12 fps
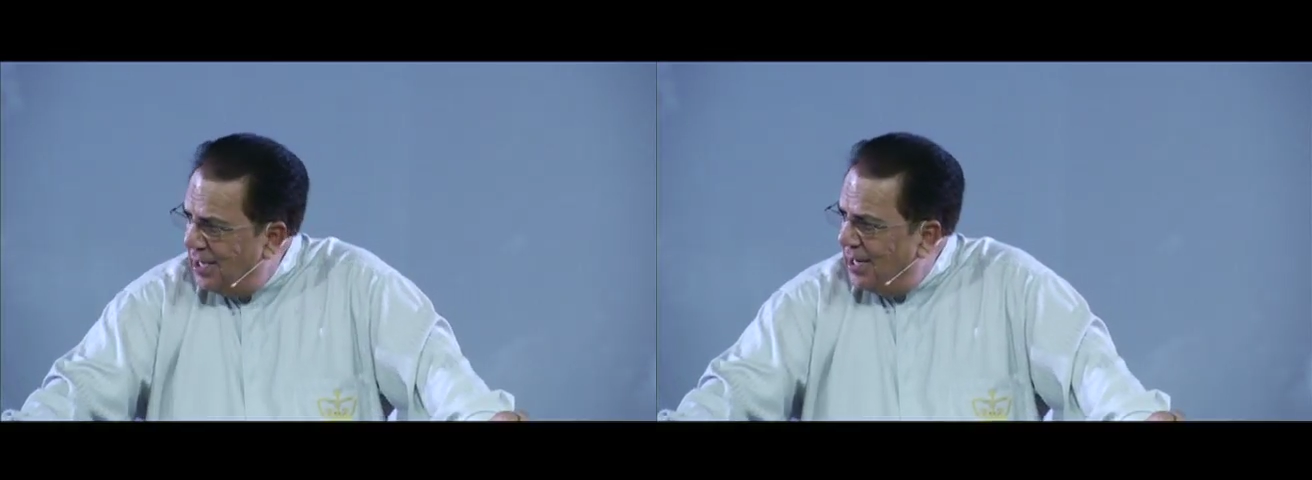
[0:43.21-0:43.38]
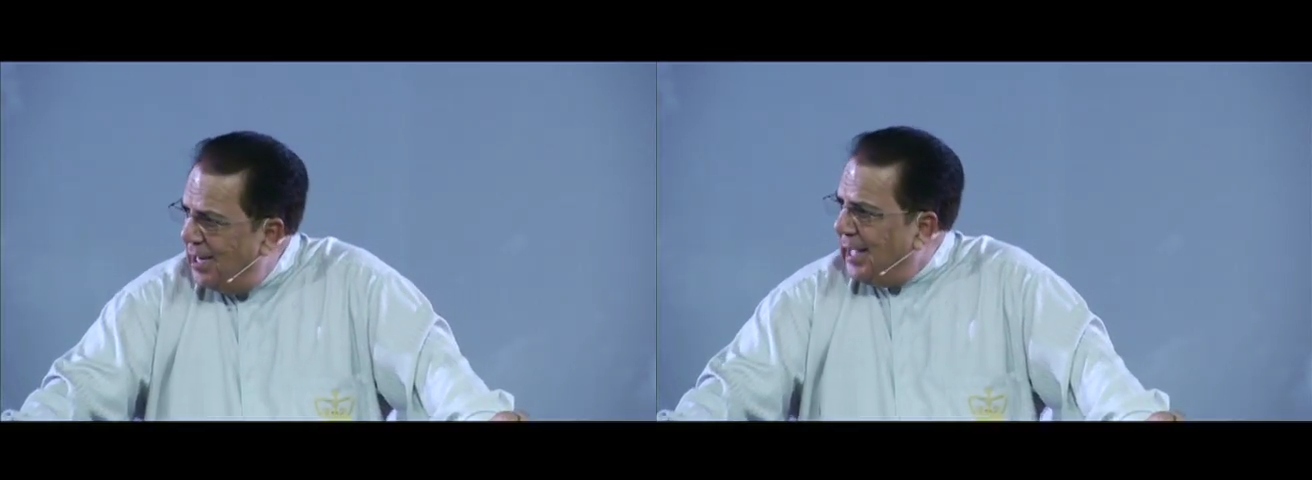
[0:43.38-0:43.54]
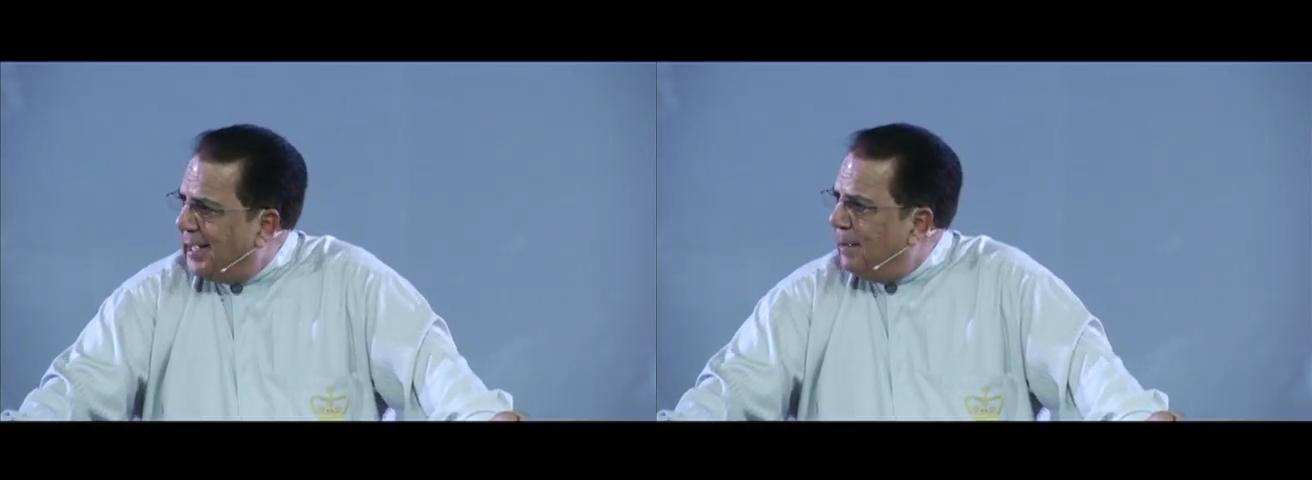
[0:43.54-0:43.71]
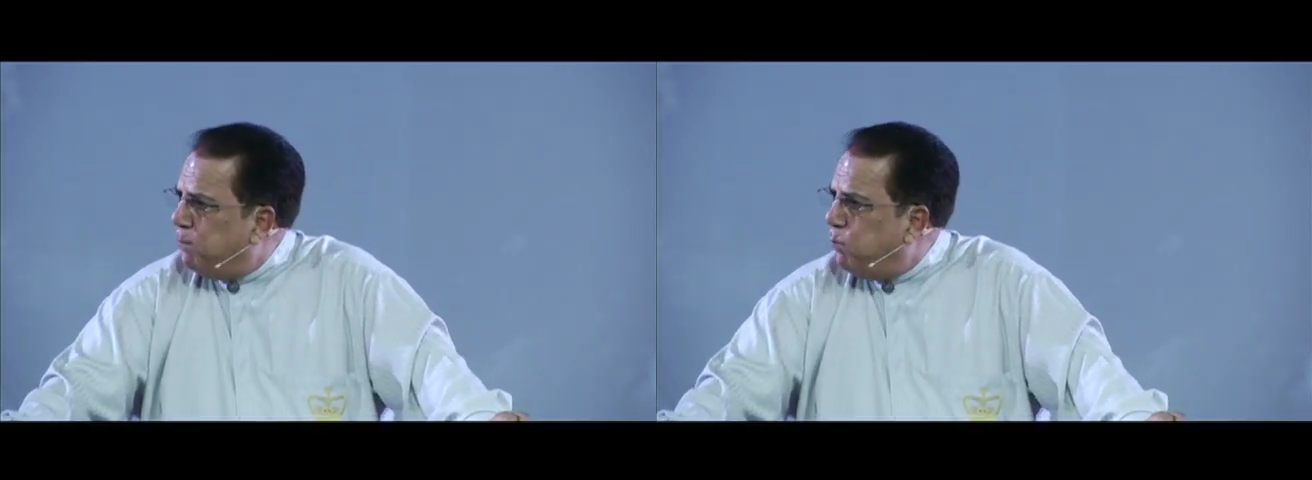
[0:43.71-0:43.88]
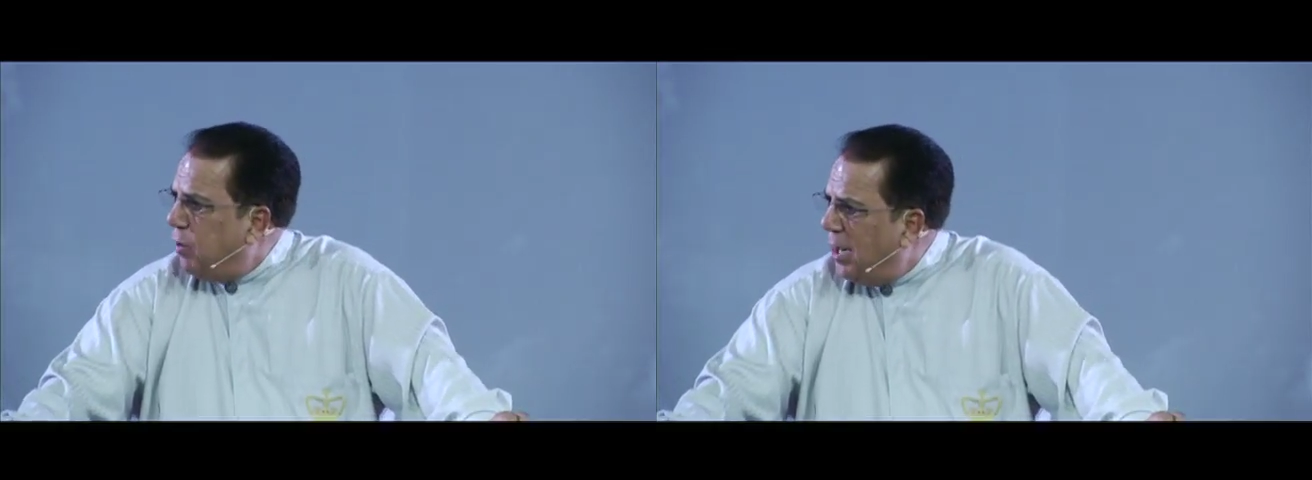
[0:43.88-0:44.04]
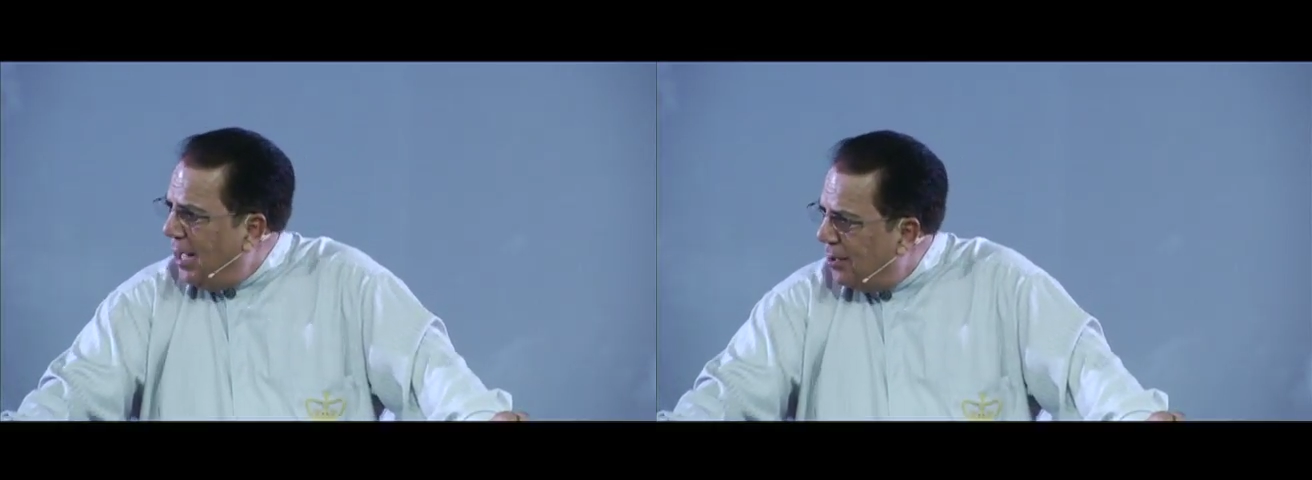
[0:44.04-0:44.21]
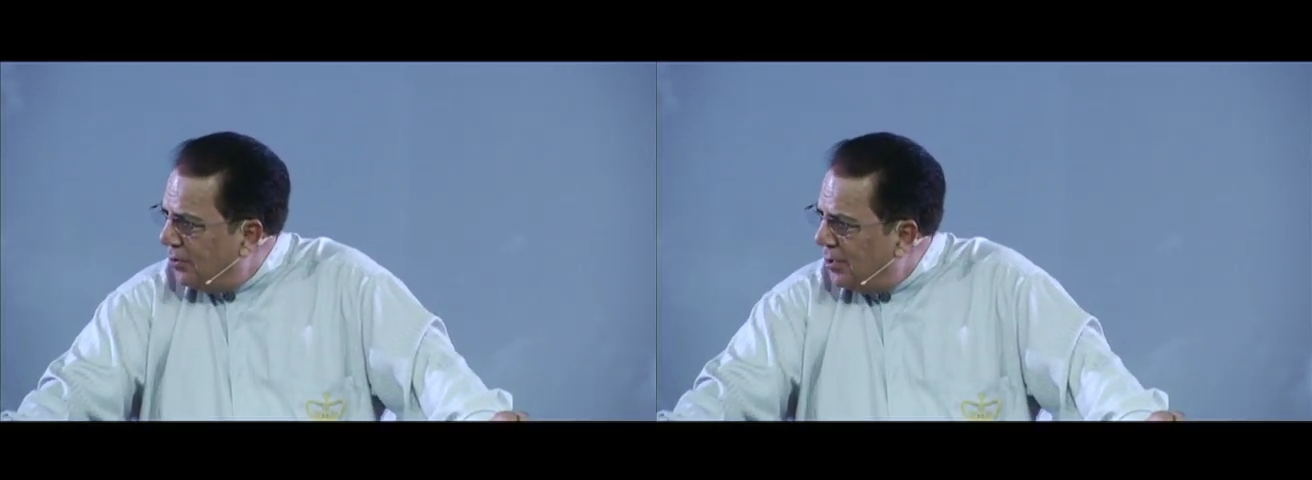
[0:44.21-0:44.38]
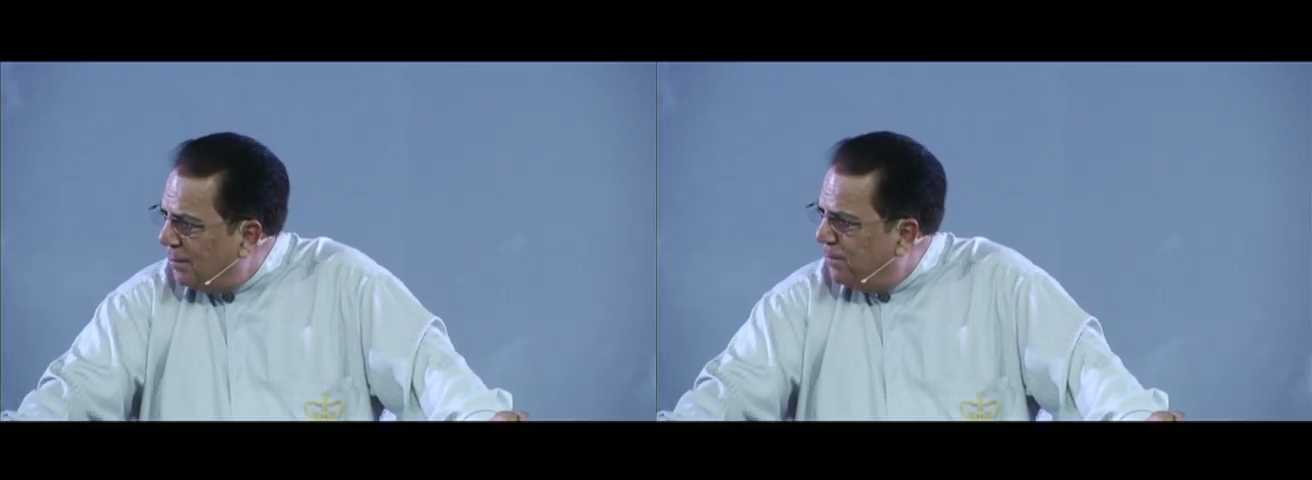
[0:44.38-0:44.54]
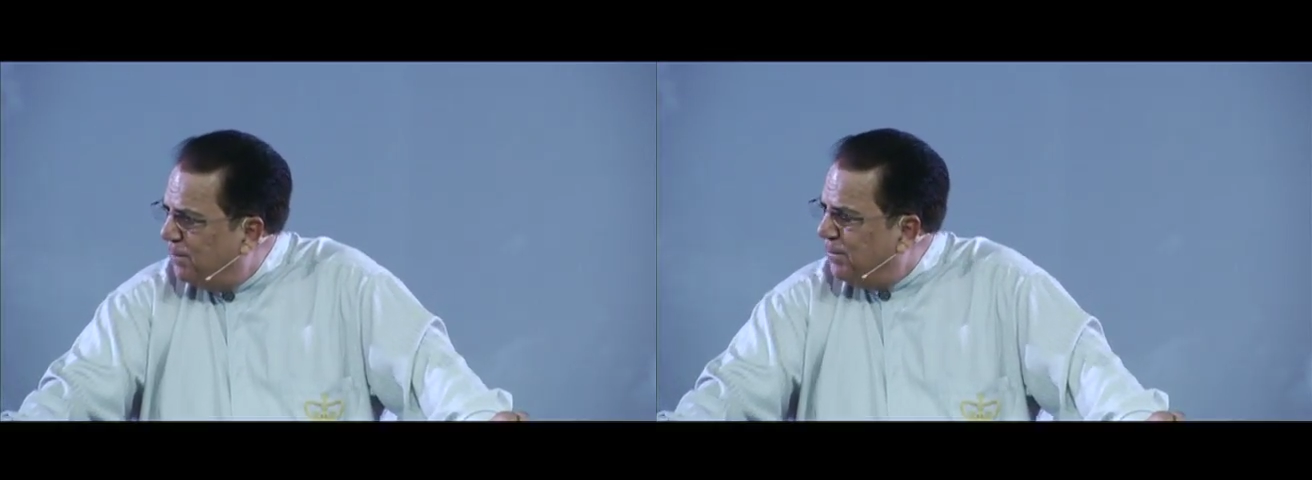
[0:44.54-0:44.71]
like a plowed
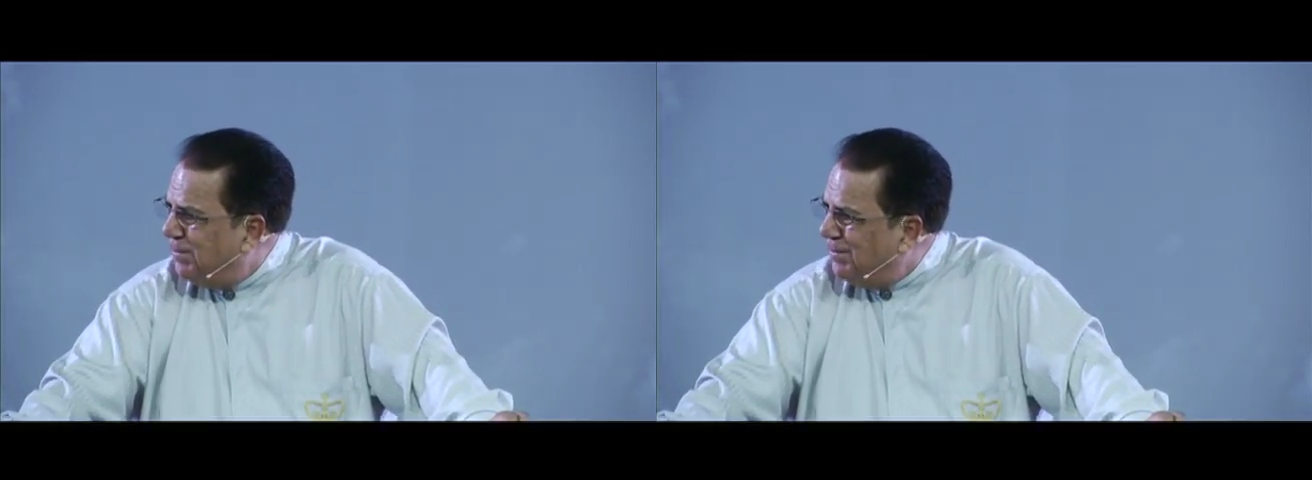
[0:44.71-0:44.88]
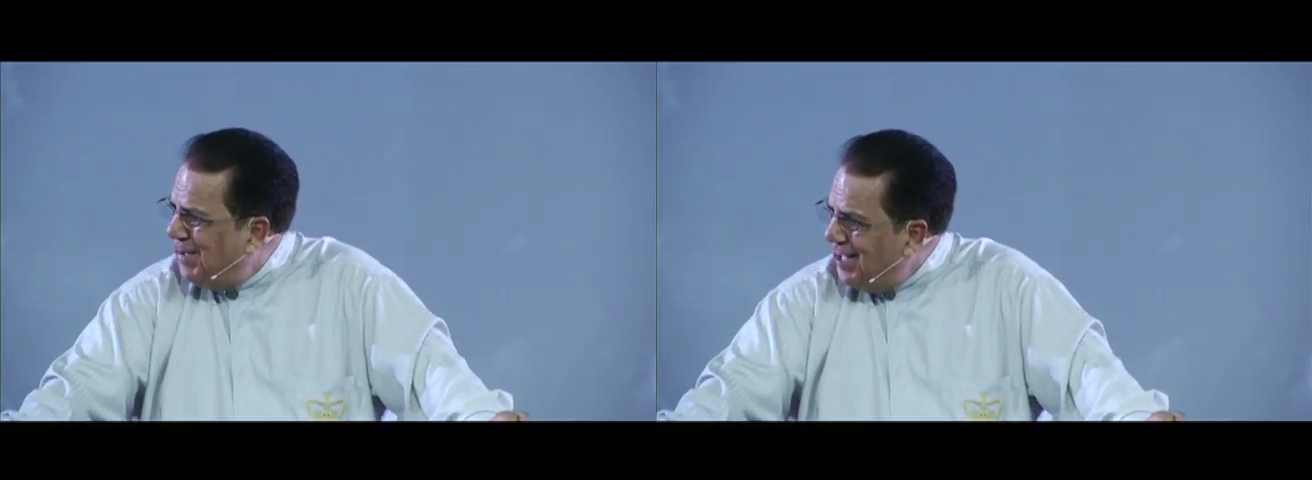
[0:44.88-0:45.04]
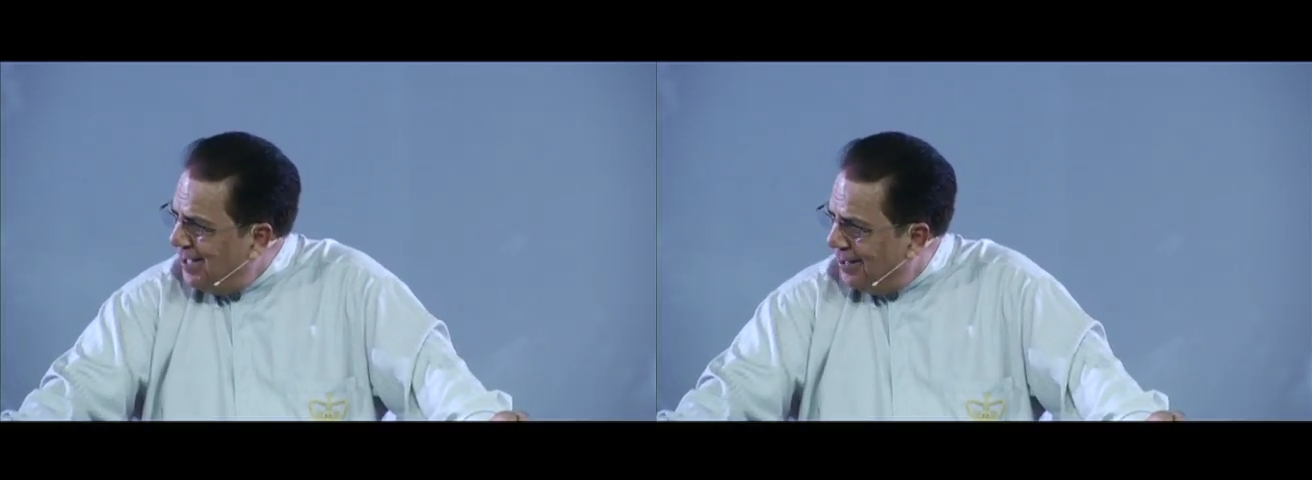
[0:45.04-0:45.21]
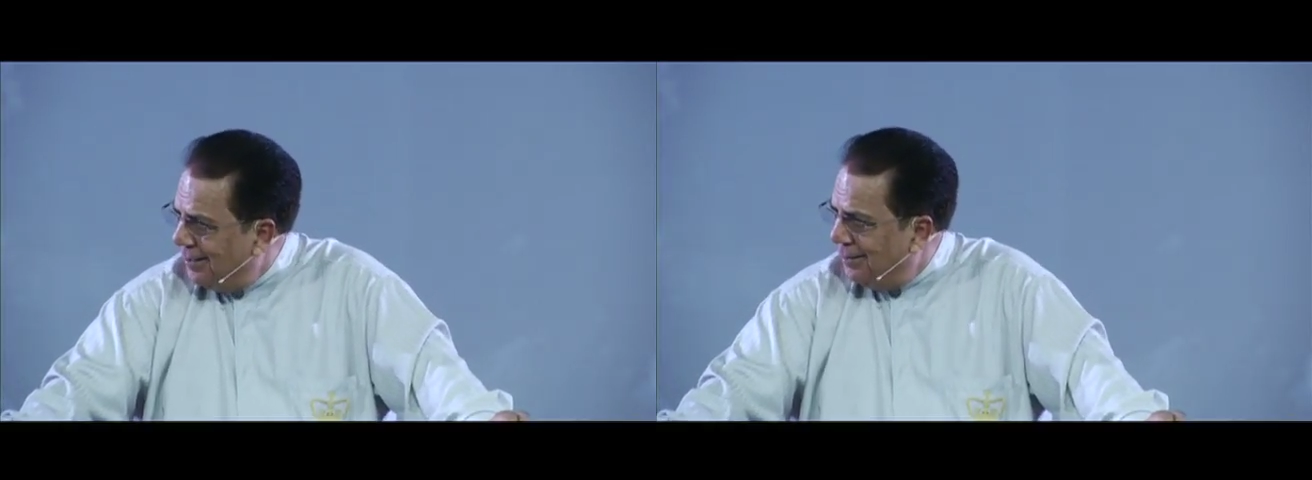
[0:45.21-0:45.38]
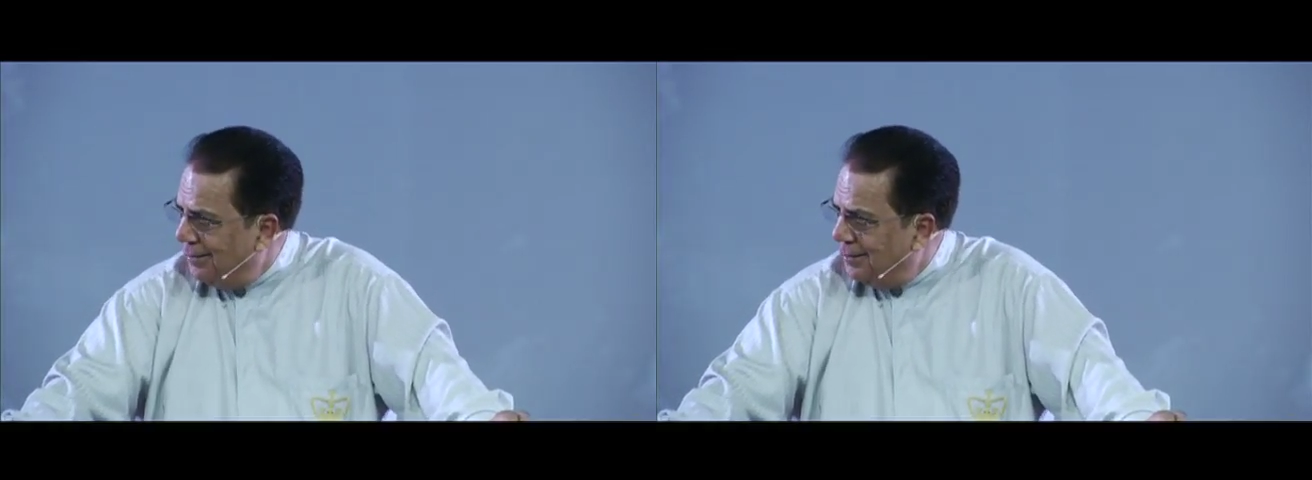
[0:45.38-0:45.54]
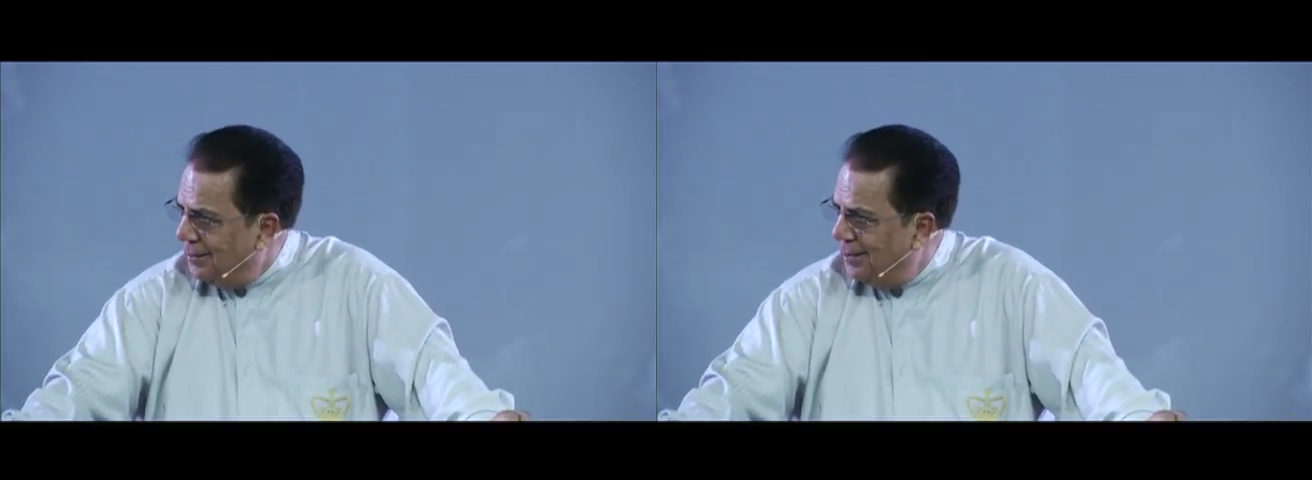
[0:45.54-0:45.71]
up field,